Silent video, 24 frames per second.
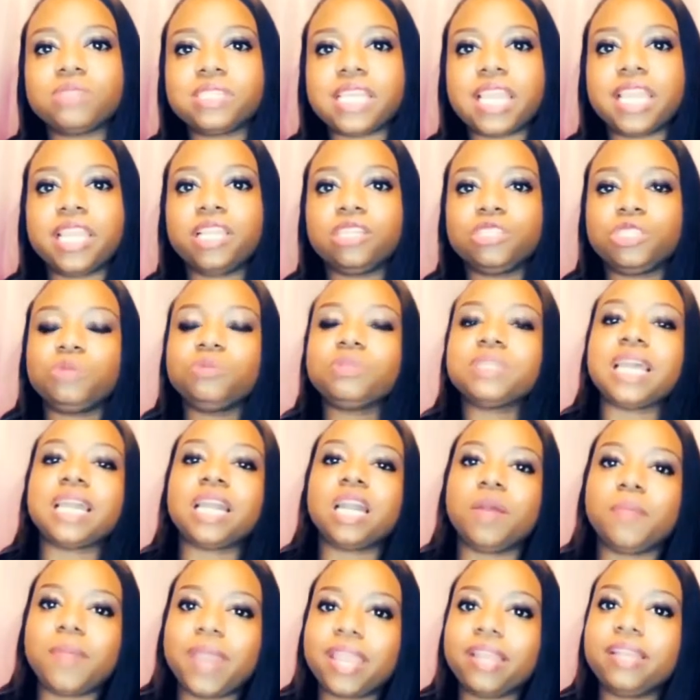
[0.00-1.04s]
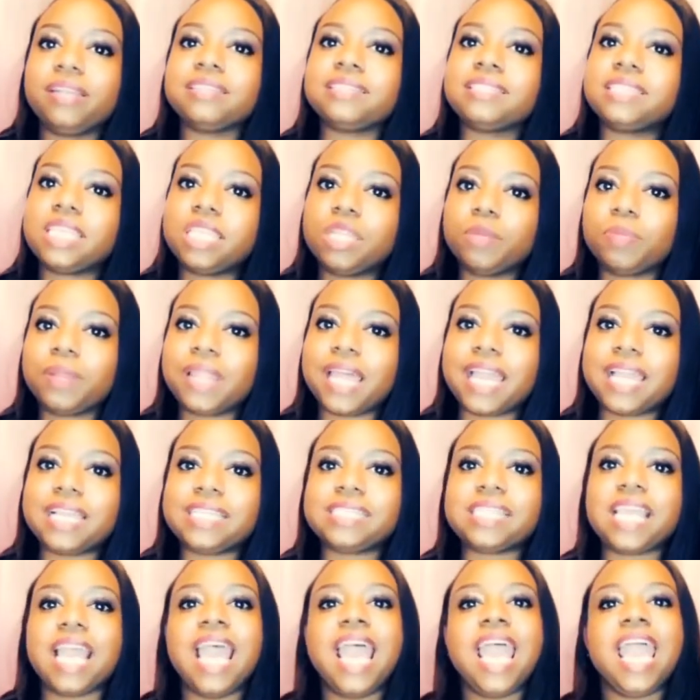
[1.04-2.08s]
gonna stay here, she was like, come out here, see the
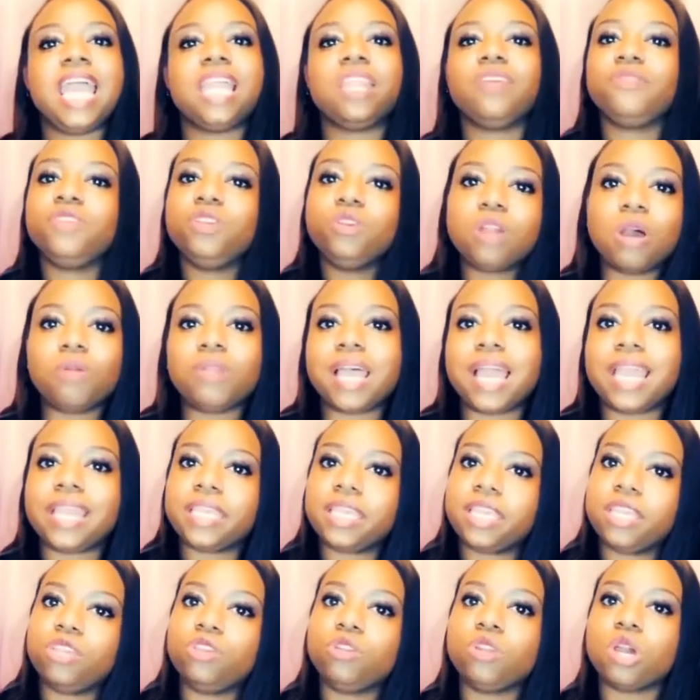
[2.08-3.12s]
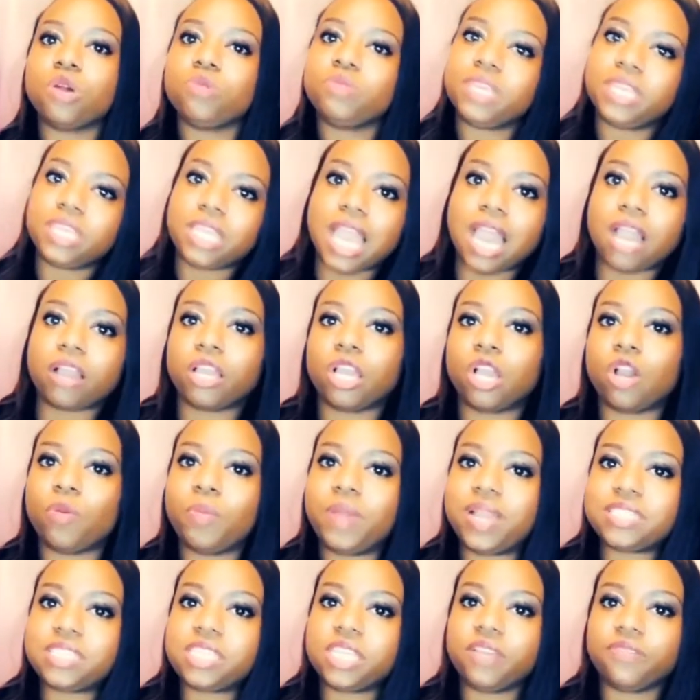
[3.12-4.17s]
place, and if you don't like it, then y'all can
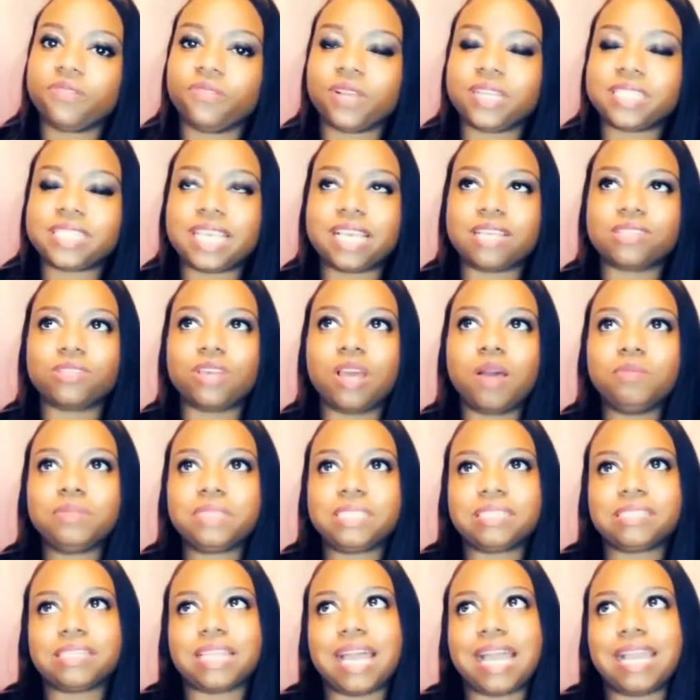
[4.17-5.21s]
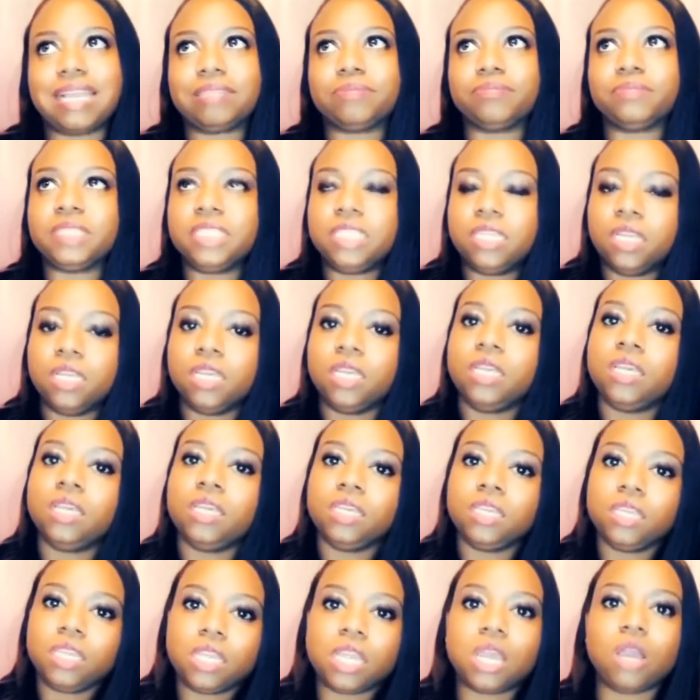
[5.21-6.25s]
go back to your friend's house. So I'm just like,
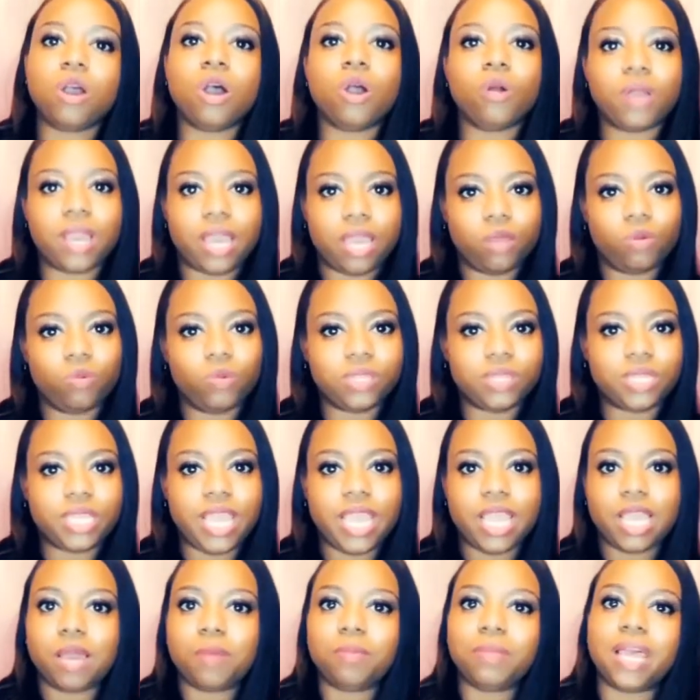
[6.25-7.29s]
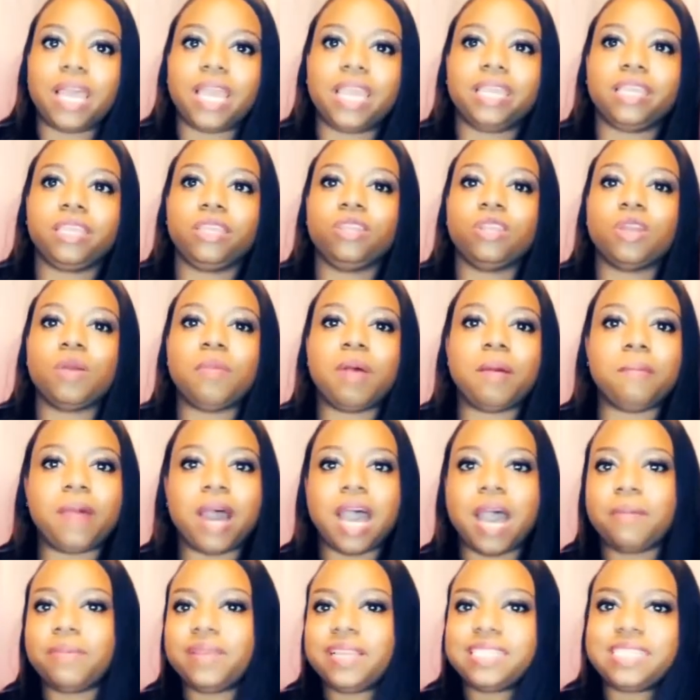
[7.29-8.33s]
okay, what the heck? I'm like, my
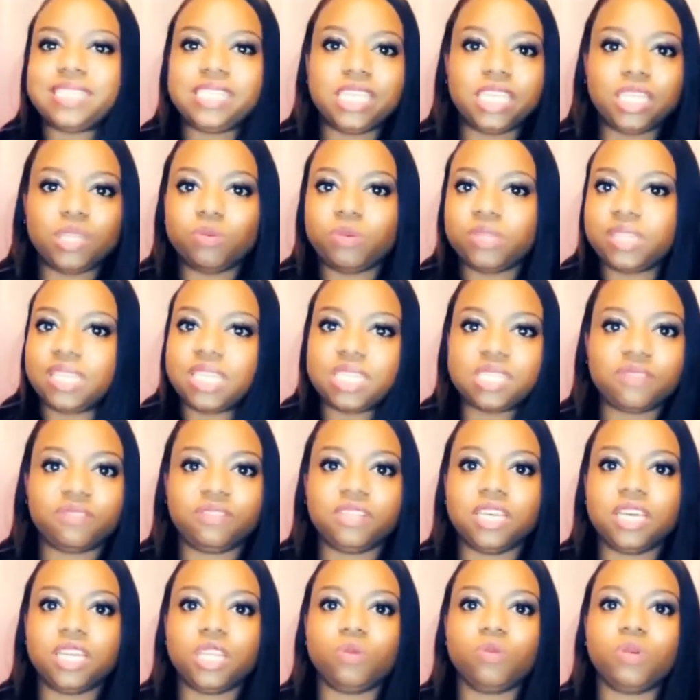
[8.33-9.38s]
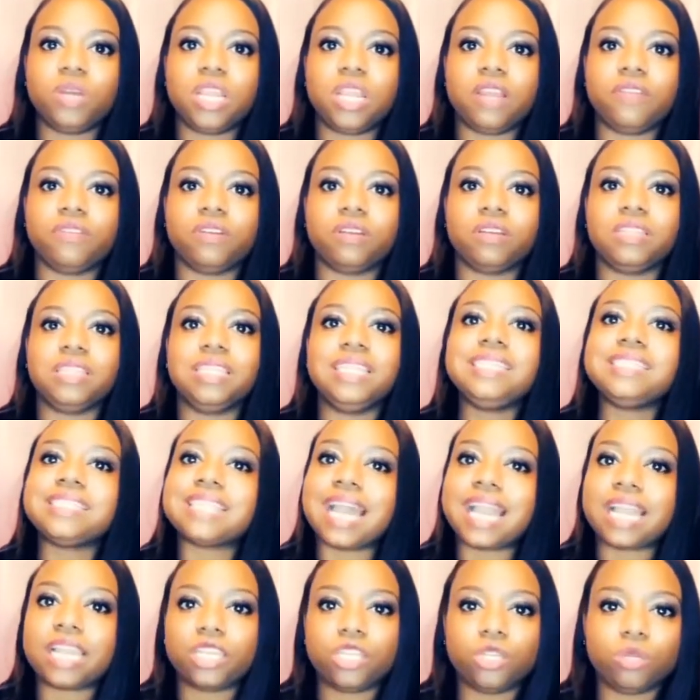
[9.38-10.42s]
mom is dealing with this flood or whatever. At
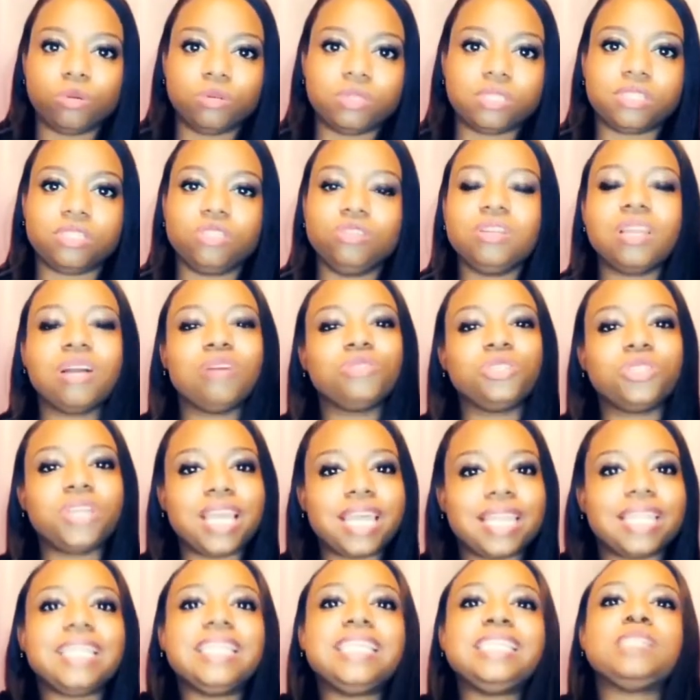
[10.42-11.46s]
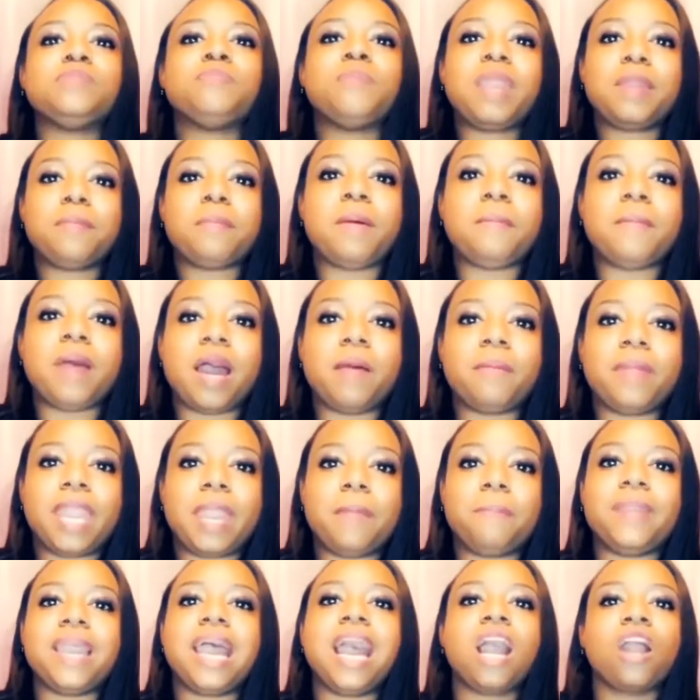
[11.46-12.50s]
least I could do is, try to at least make my mom
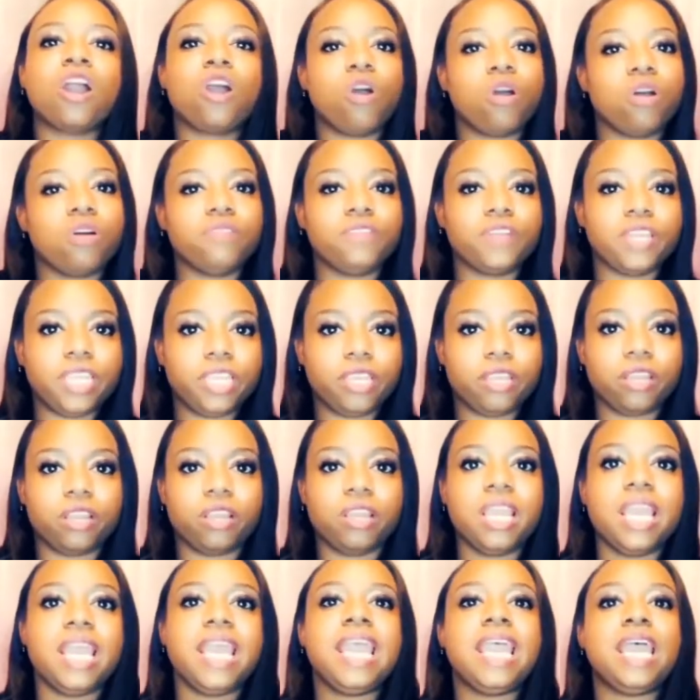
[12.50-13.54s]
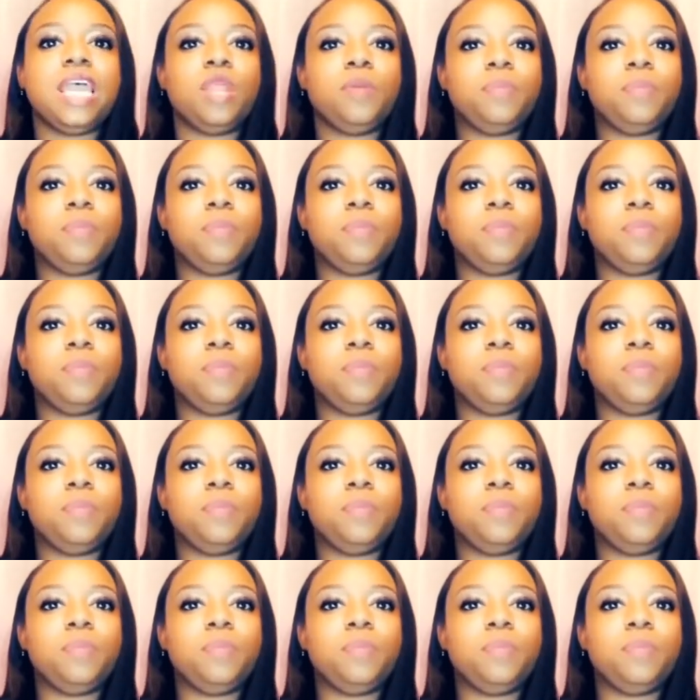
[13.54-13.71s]
happy. I'll go over here